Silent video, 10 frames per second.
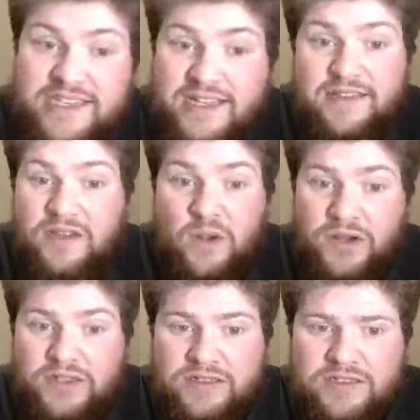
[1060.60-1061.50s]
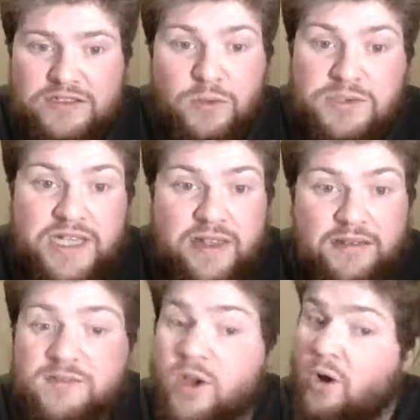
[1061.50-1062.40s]
Send the lawyers. Don't
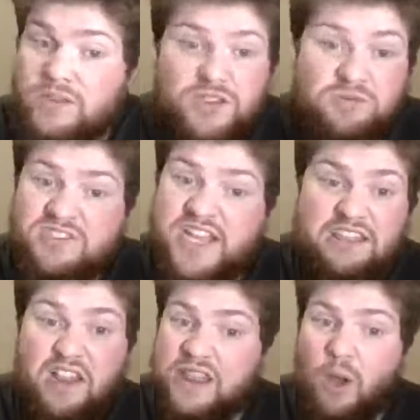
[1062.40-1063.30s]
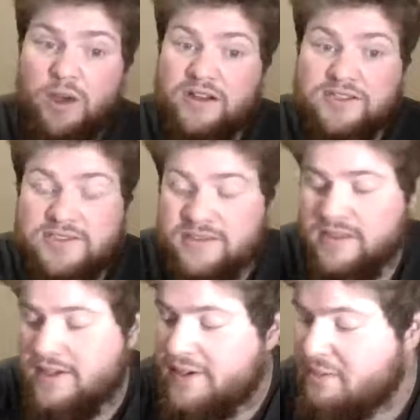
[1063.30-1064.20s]
send the
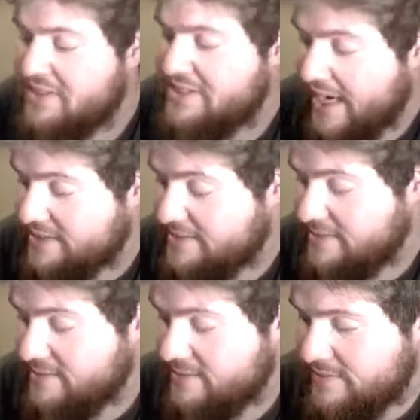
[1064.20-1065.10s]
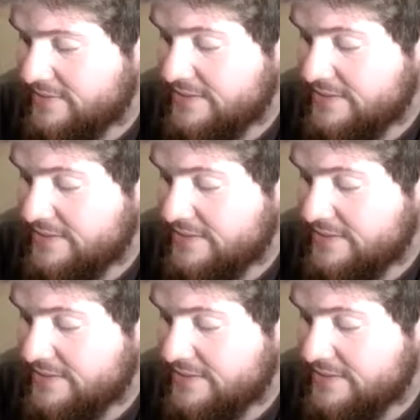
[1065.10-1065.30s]
lawyers. But yes.